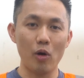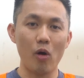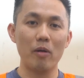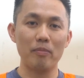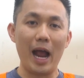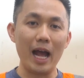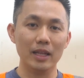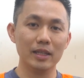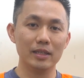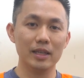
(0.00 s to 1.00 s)
your
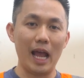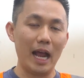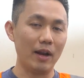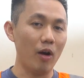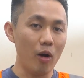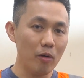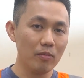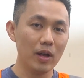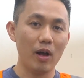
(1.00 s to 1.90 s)
pallets at home,